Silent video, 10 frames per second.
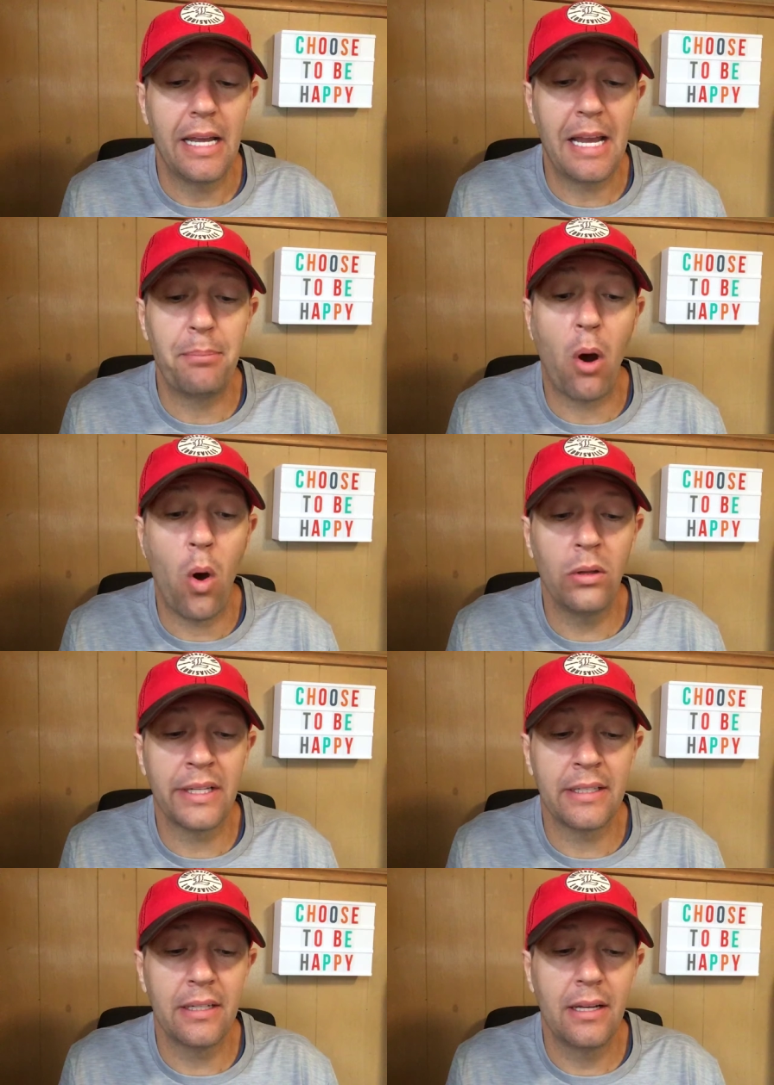In
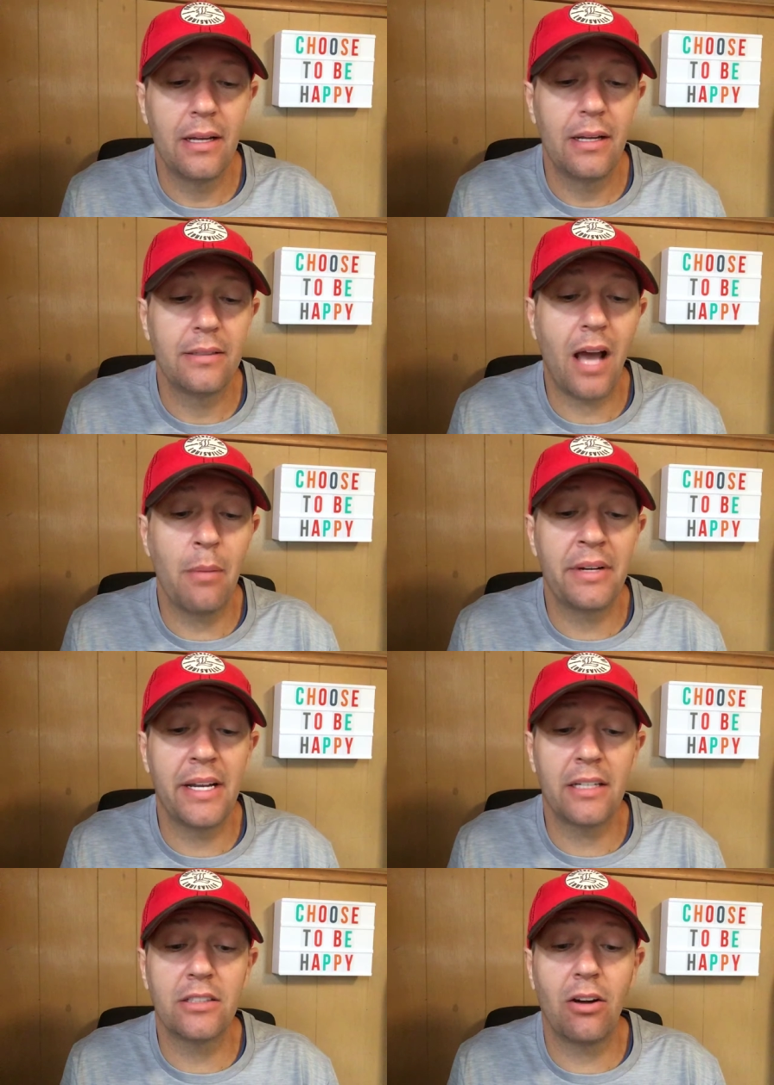Poland,
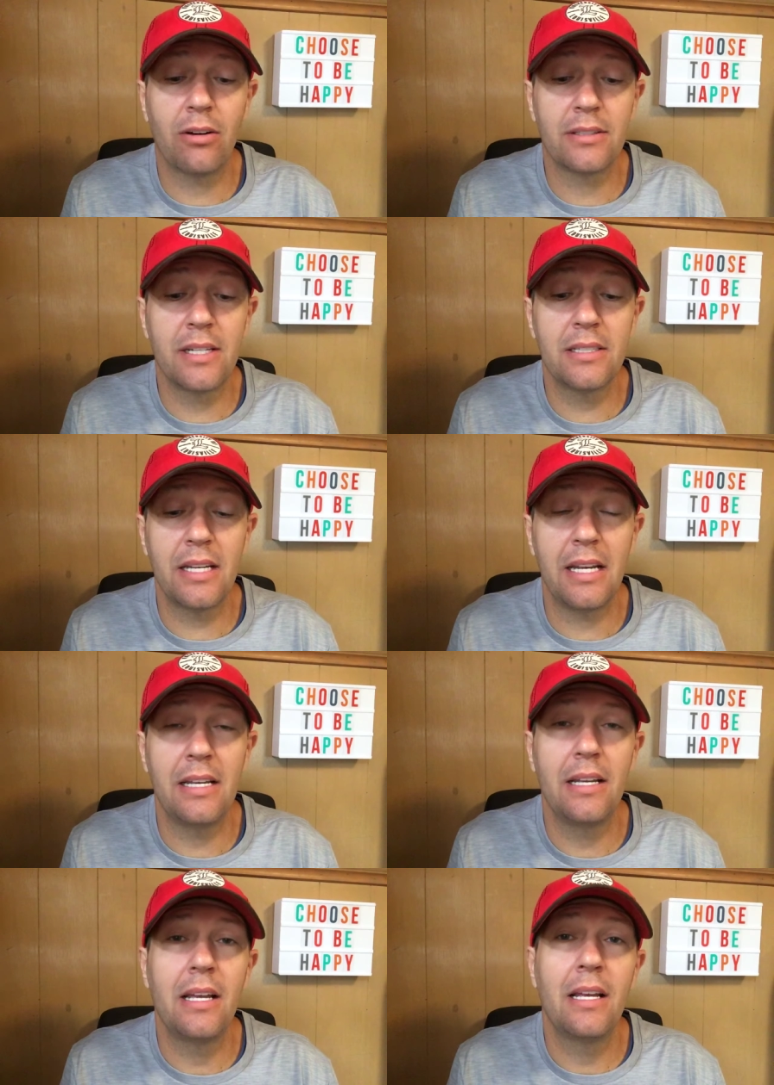Dominik
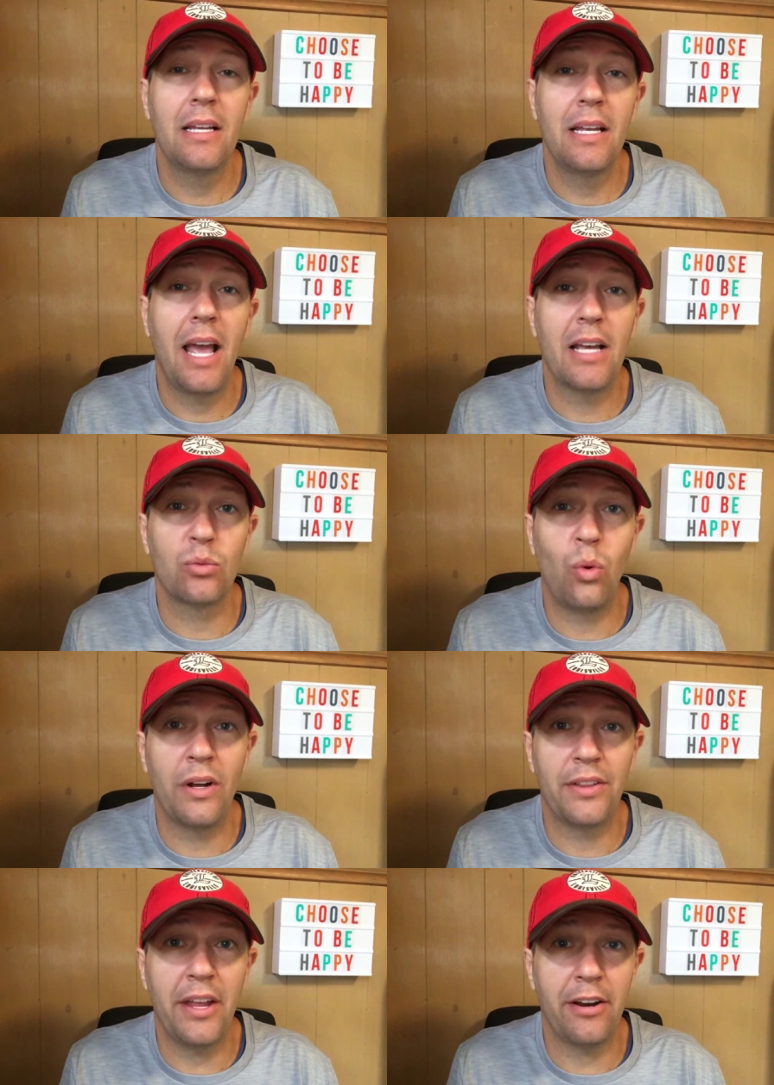Tarczycki has
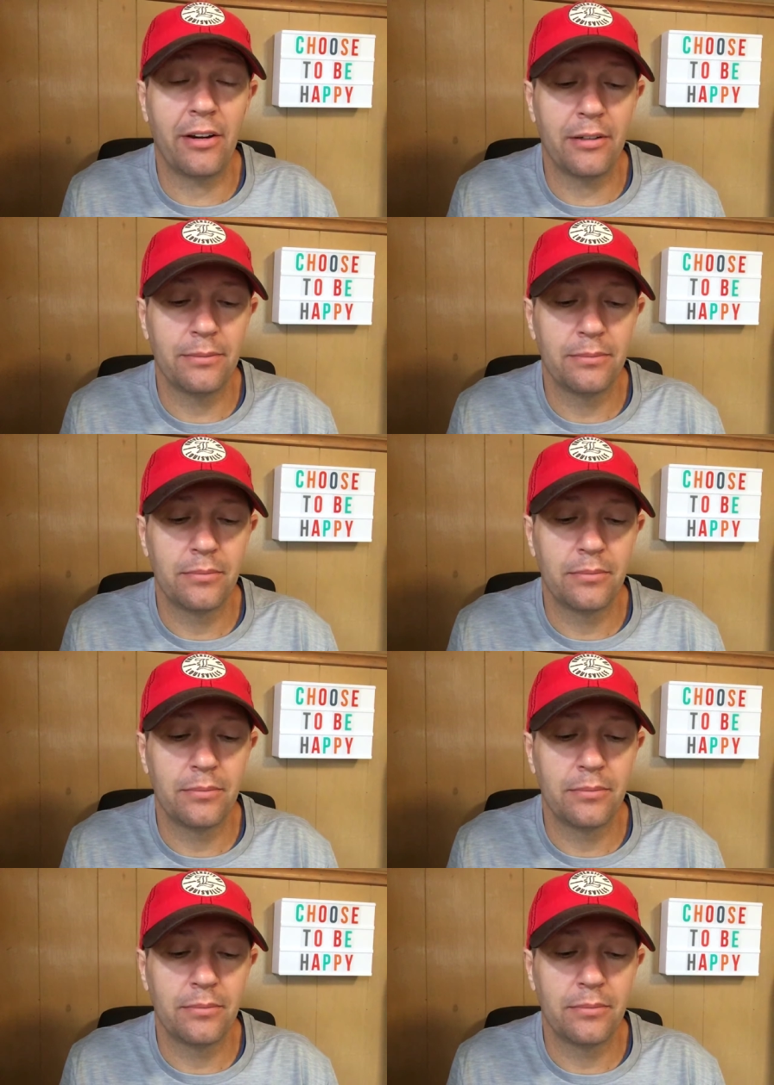won there.